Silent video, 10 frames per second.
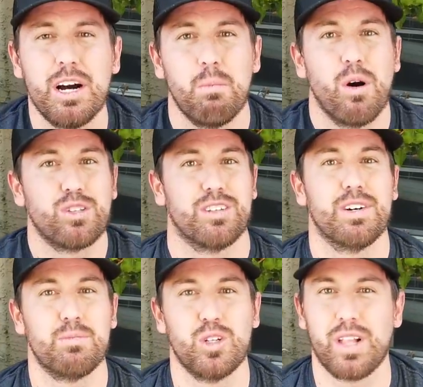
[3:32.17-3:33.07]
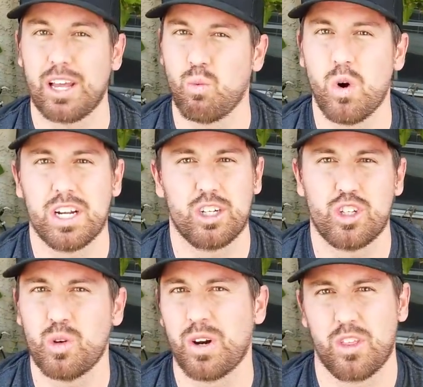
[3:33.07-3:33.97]
Most of them do like 1 or
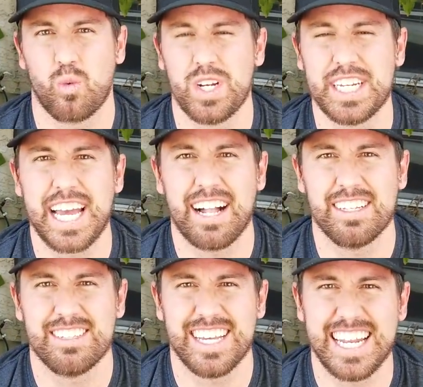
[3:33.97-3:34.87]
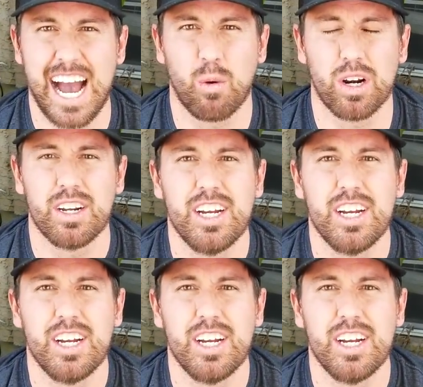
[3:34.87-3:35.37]
2 or 3 gallons an hour.